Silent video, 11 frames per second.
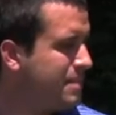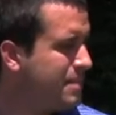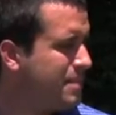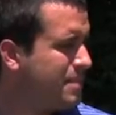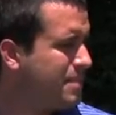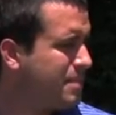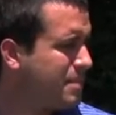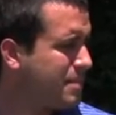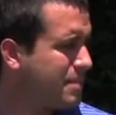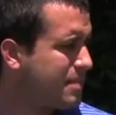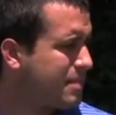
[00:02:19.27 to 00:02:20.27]

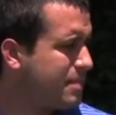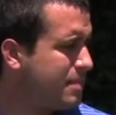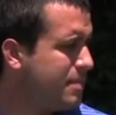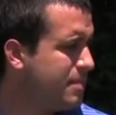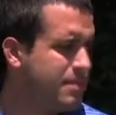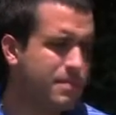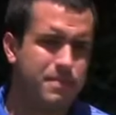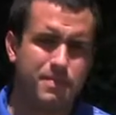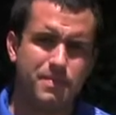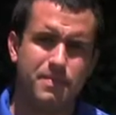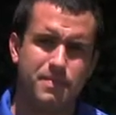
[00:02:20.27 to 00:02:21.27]

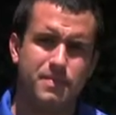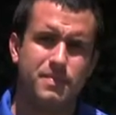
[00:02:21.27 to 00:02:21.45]
No words are spoken by the person on screen.